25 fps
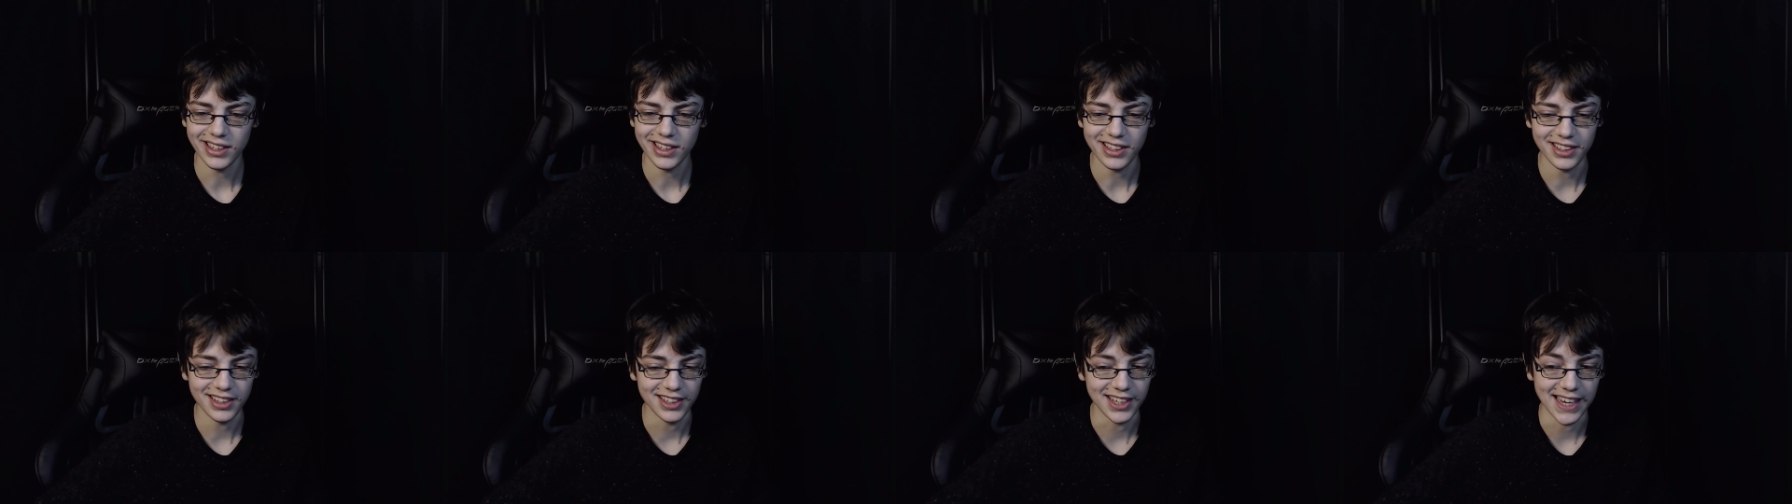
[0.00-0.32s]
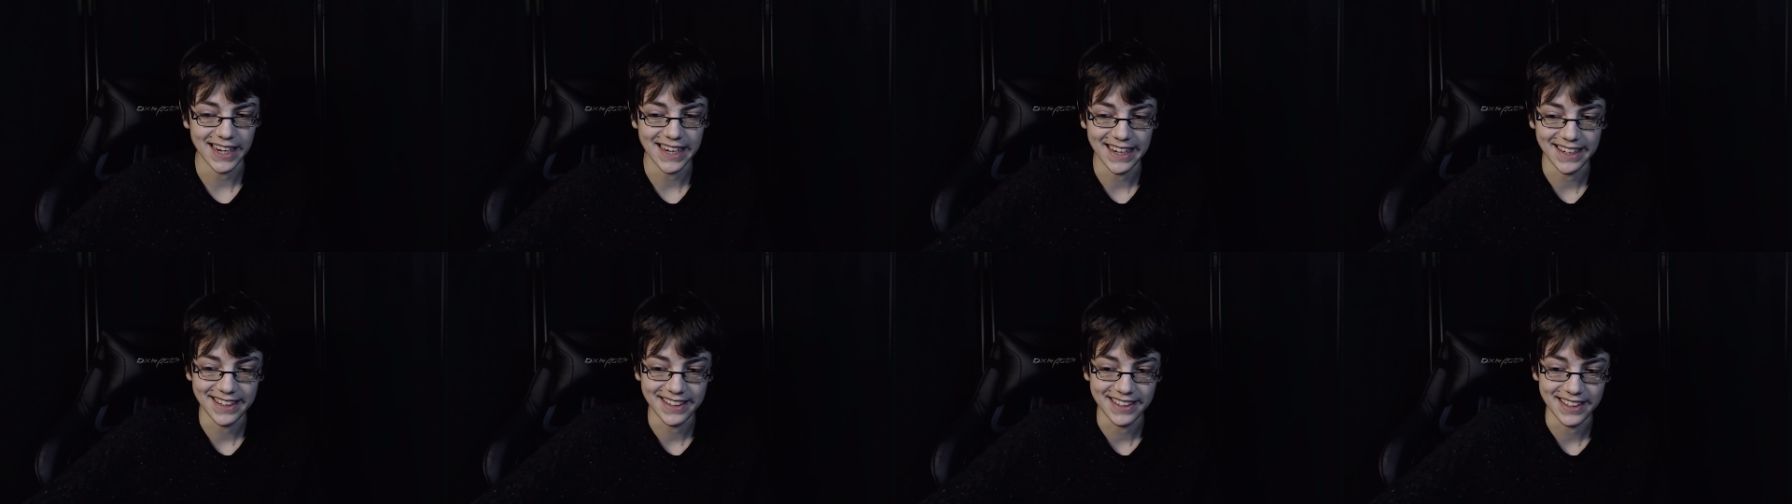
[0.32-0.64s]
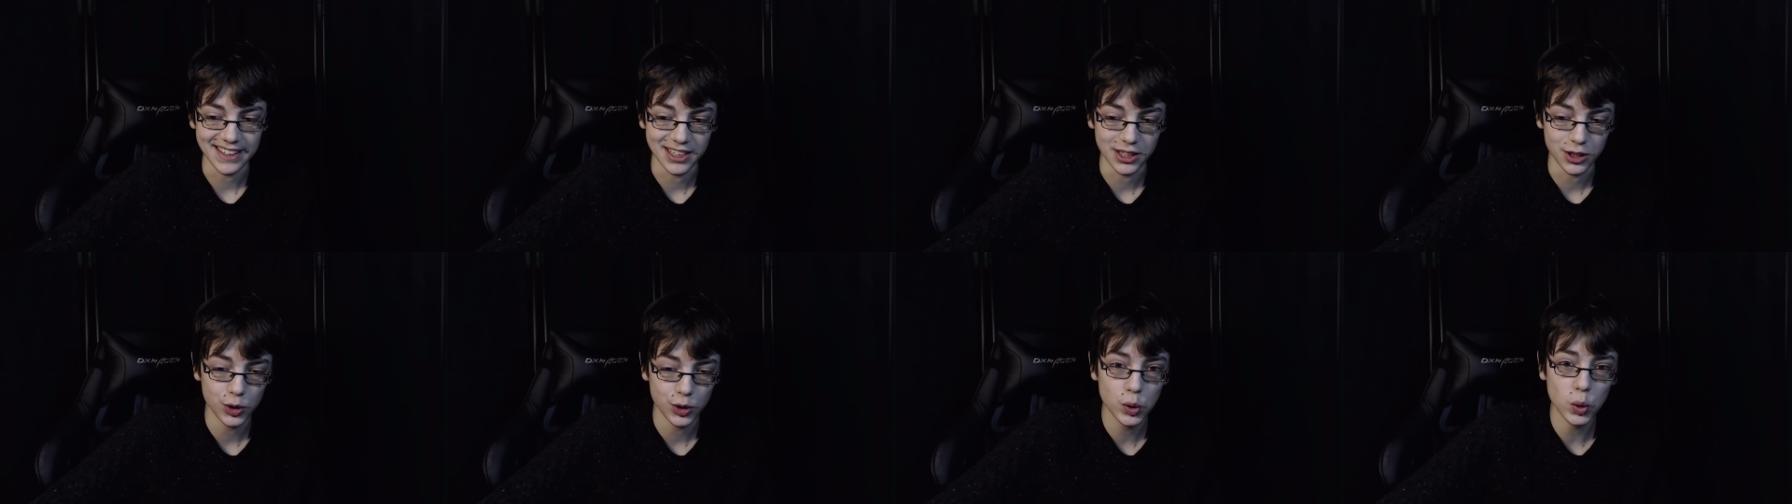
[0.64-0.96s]
get
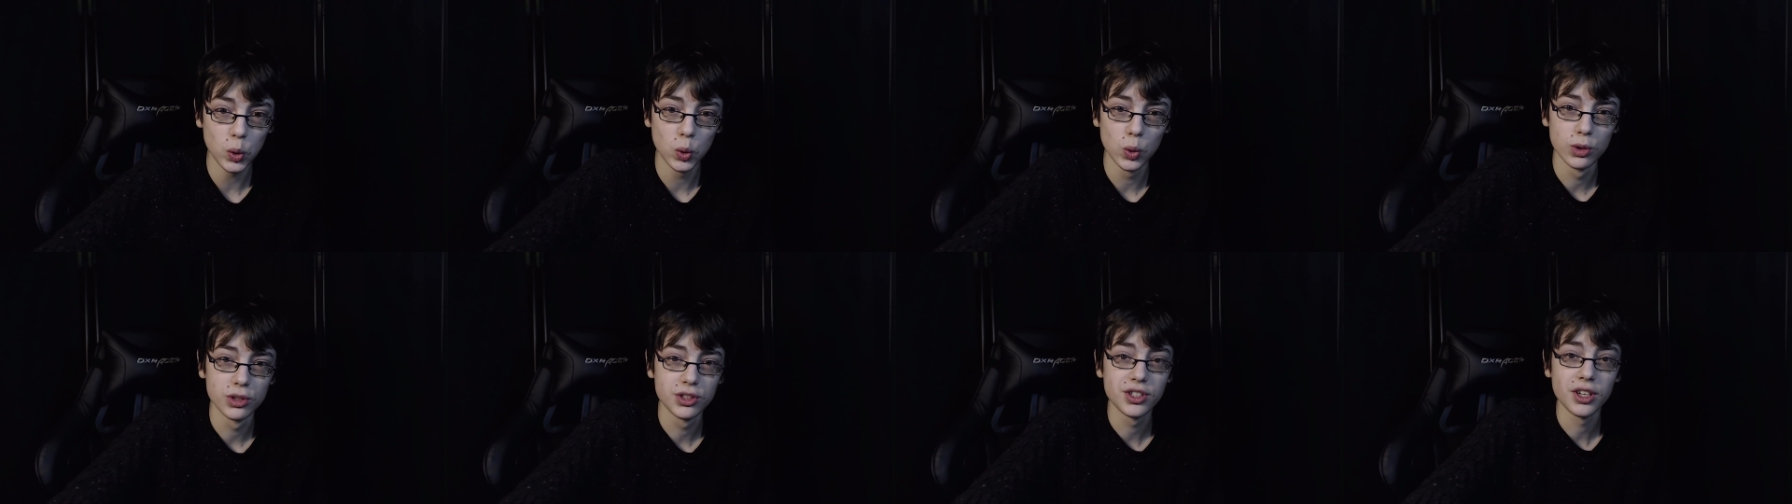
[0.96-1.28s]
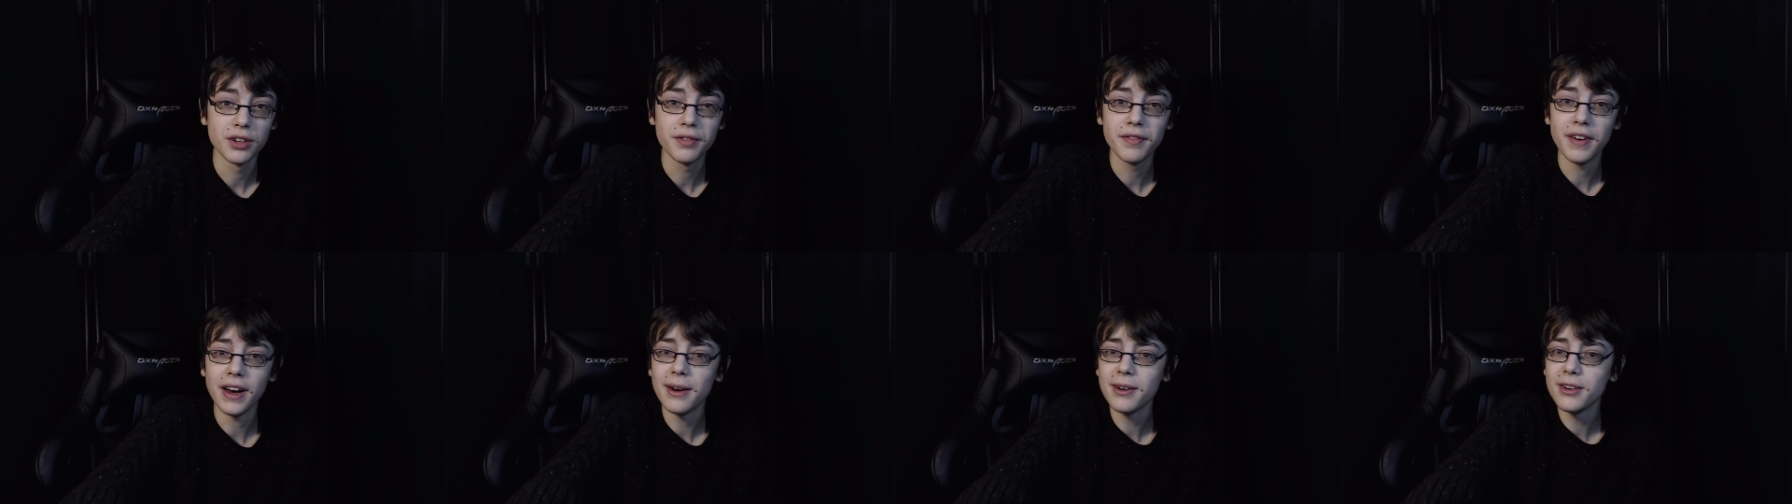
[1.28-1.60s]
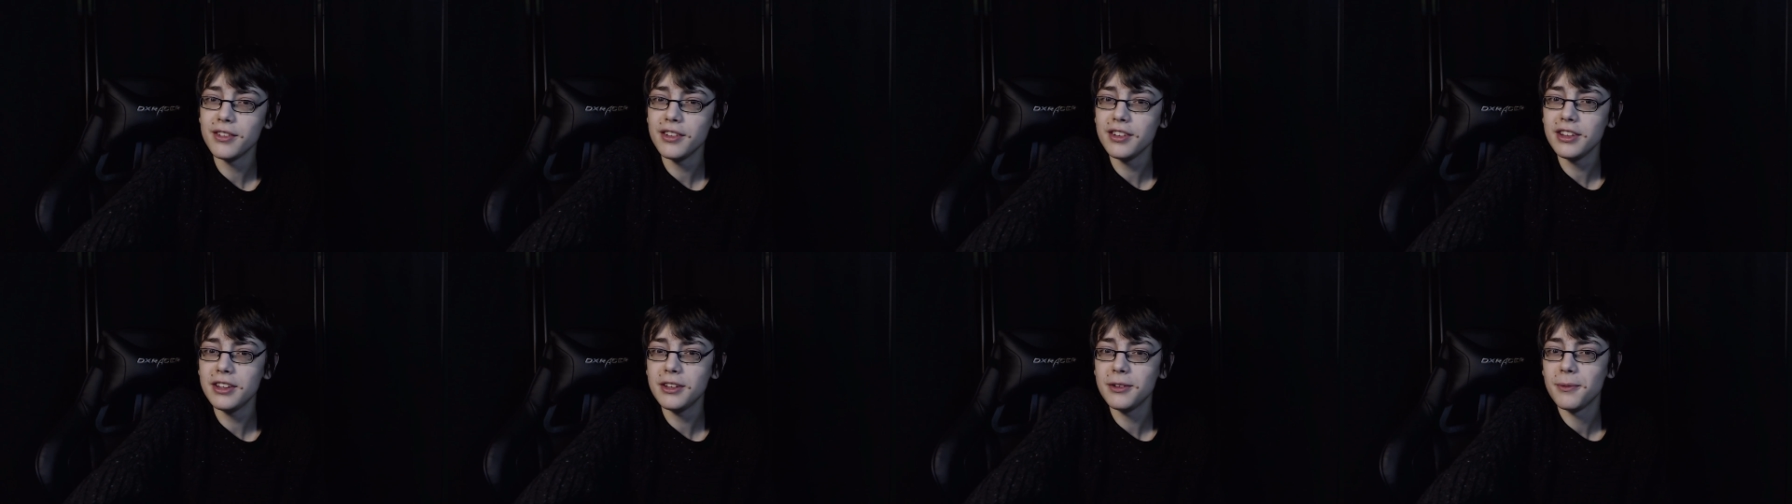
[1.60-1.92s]
any cool stuff out
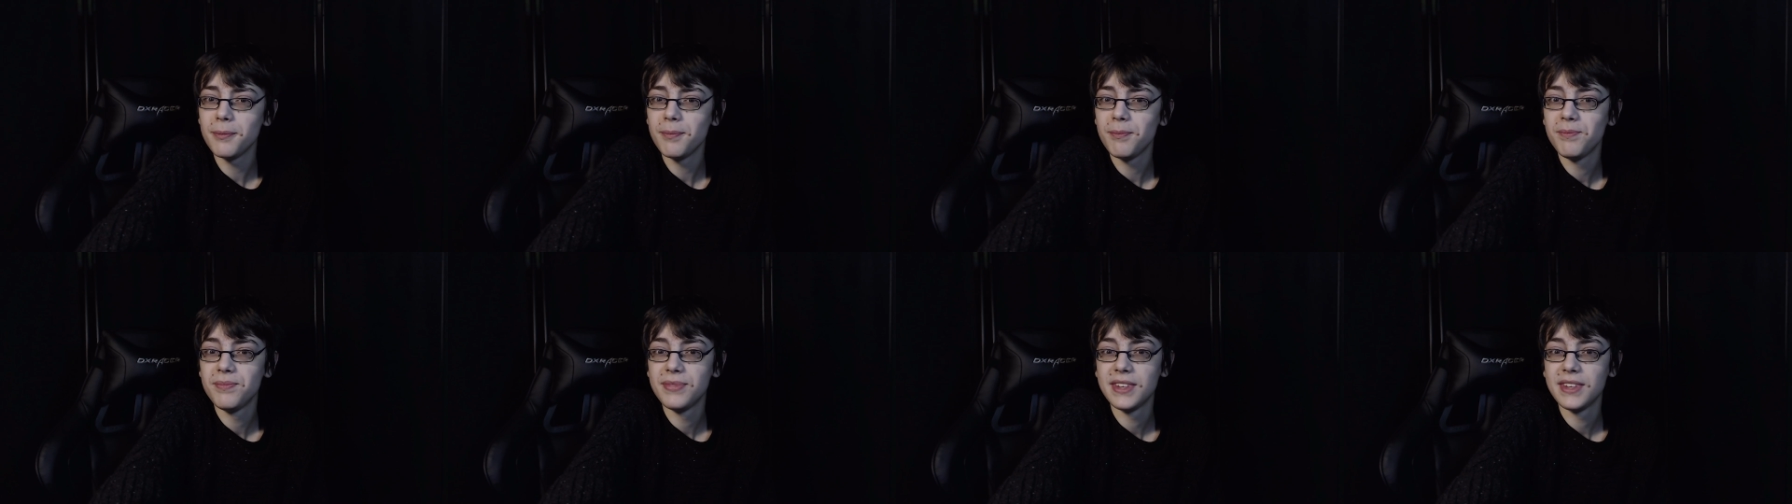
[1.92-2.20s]
of it?